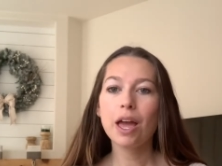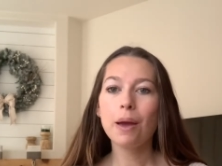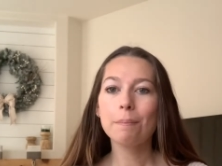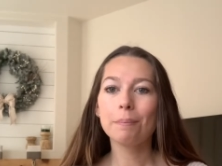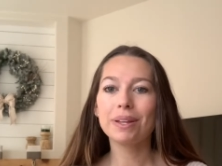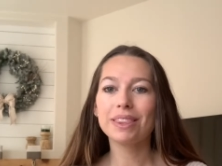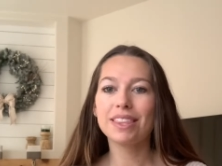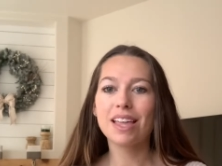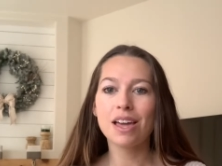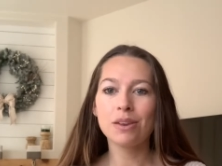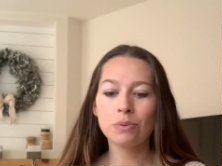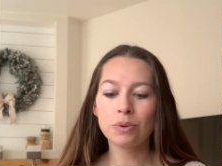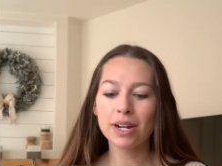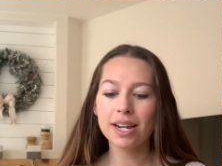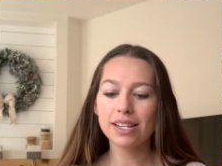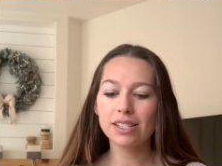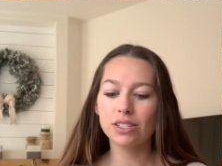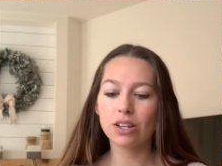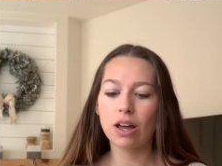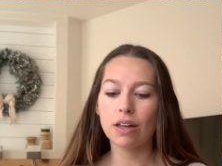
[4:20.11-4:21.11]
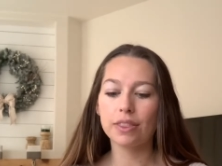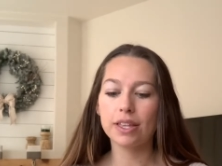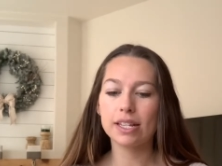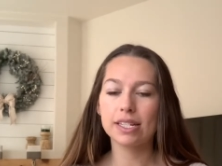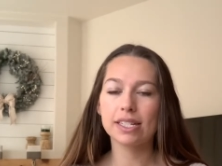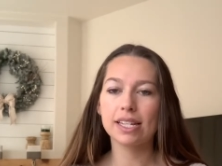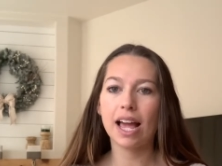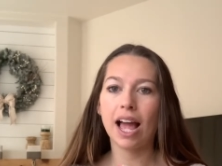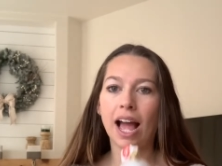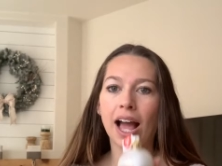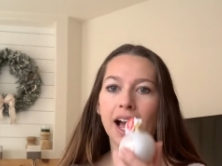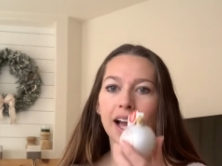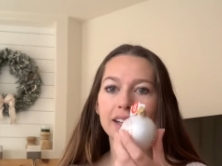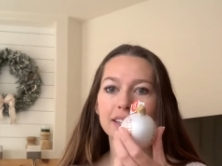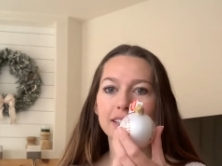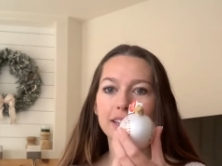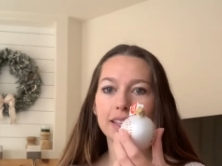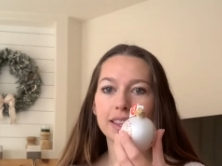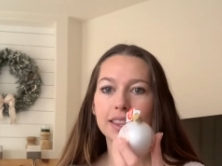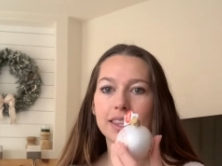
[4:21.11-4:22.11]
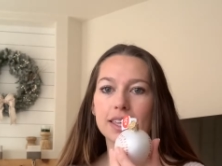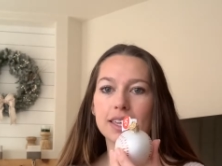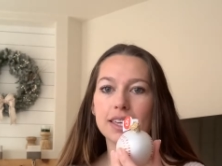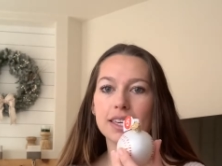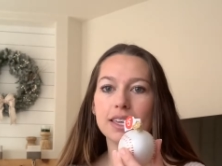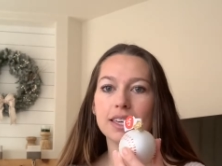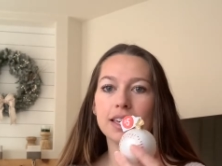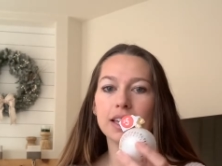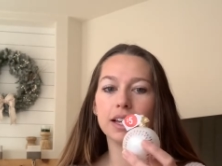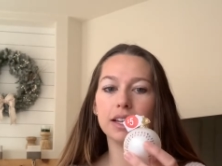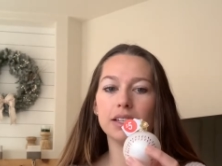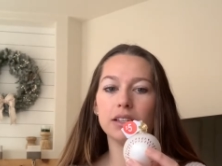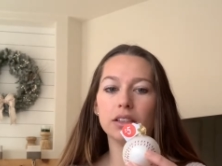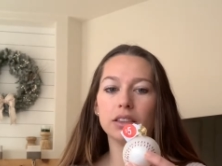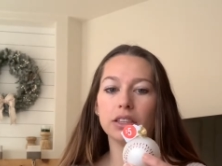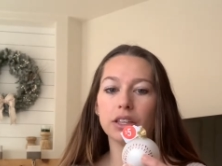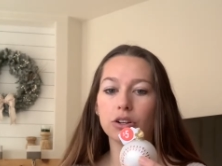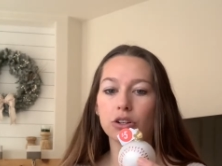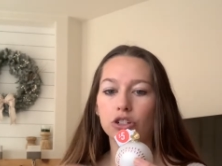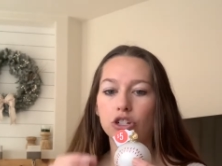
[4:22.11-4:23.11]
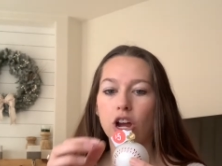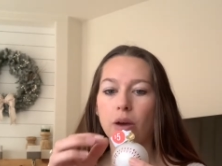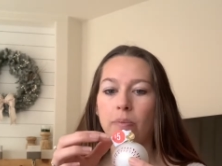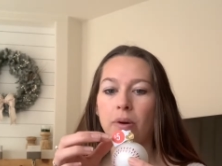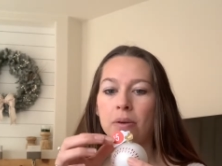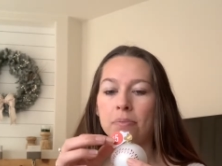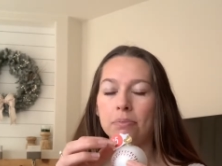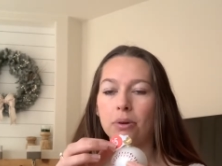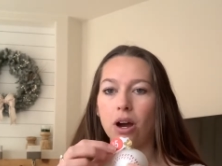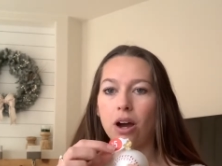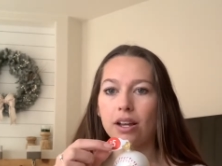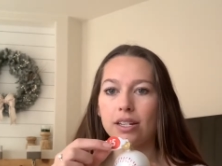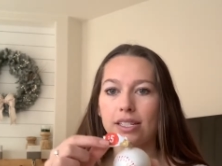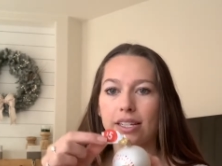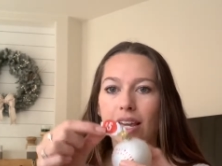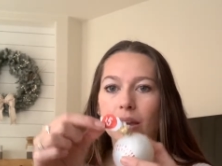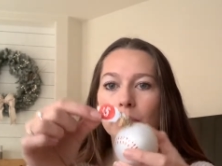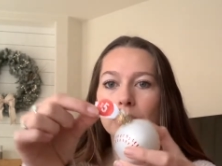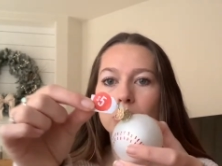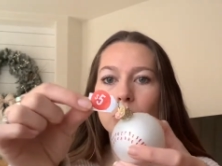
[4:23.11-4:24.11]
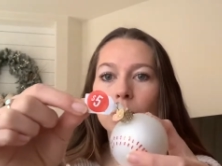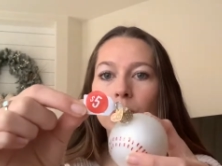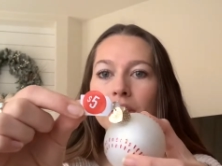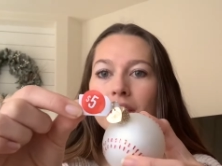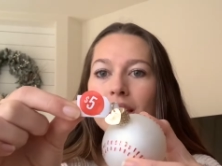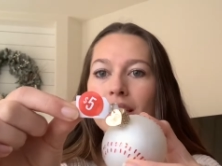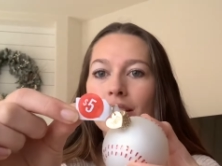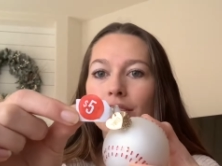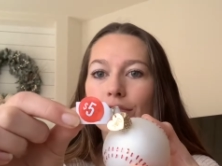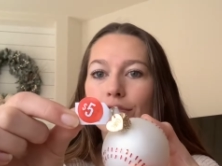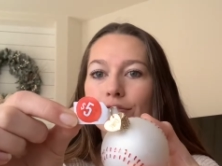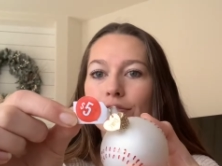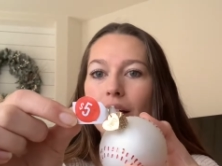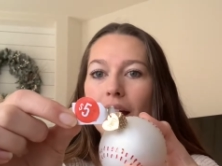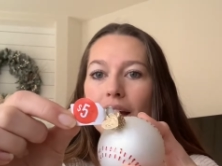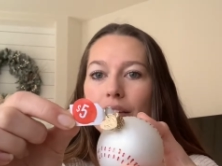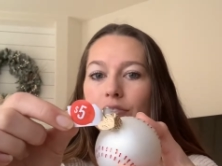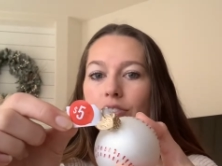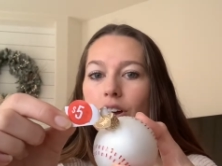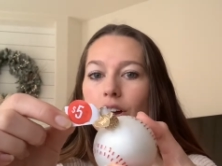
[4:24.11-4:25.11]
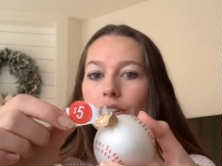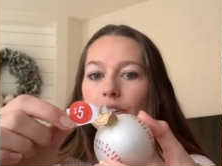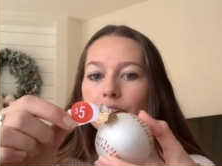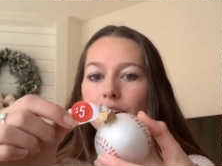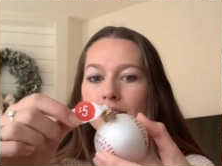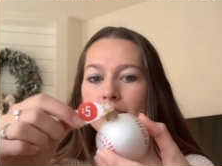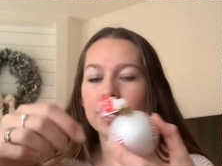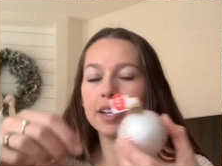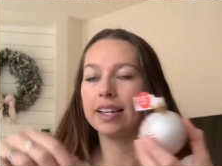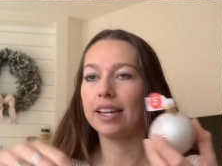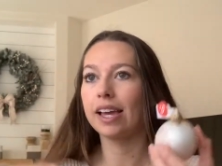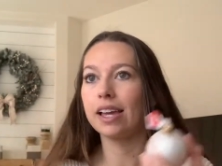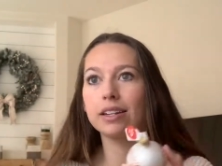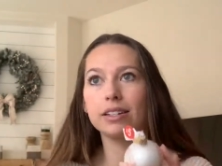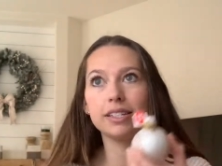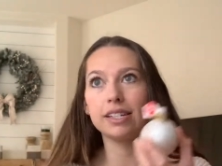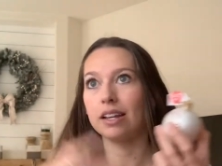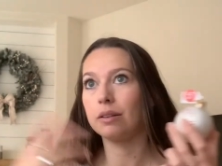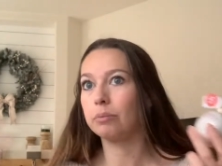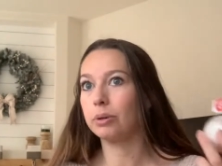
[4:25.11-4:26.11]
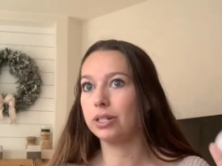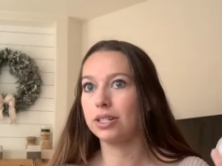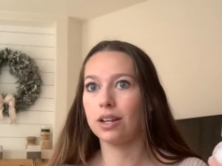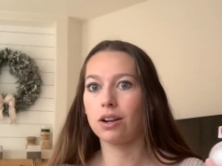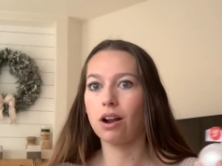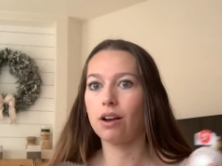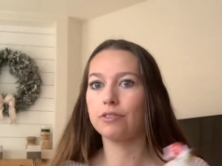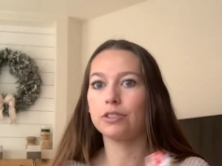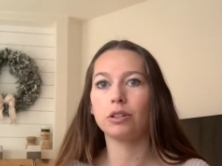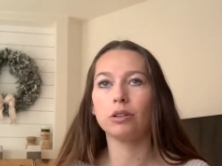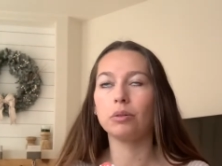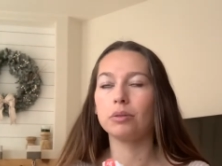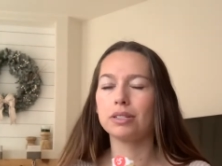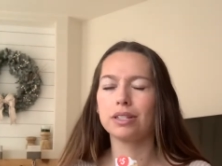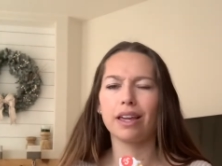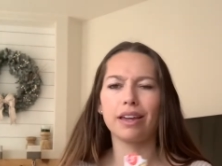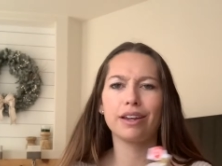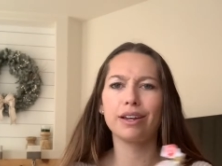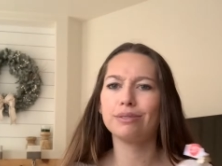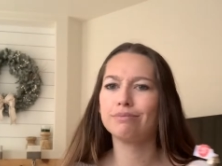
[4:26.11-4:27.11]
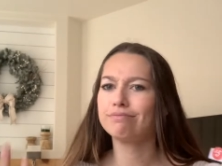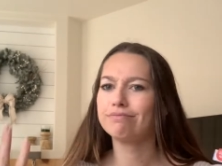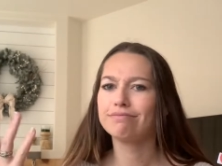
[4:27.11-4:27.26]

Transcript: But then when I saw this at the little shop on Bosque, it was only $5, and again 10% off, so it was like